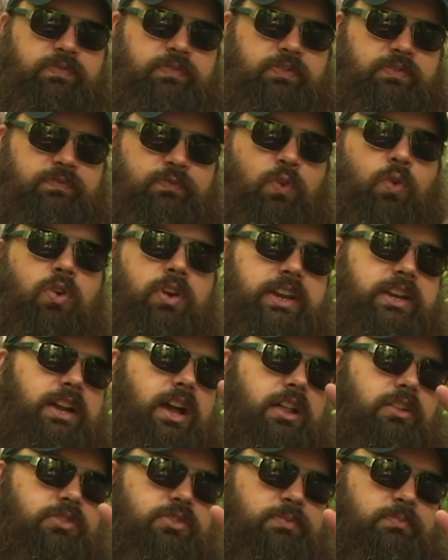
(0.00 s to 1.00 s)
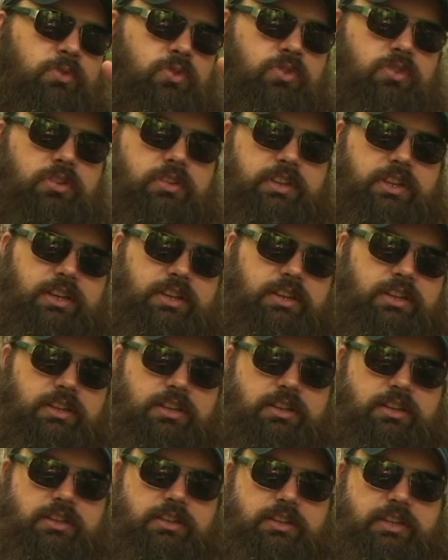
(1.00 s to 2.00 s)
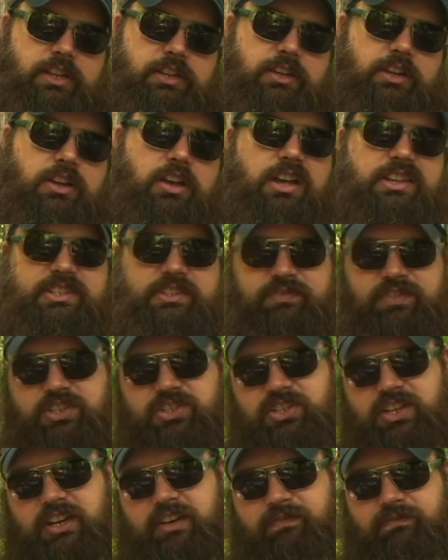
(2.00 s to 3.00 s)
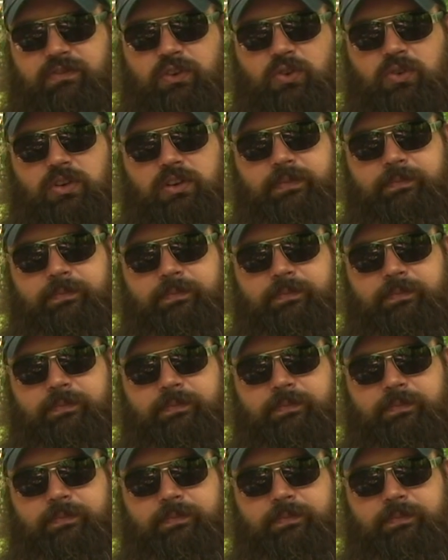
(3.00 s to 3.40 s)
for $40 more than the cost of a Gen 4.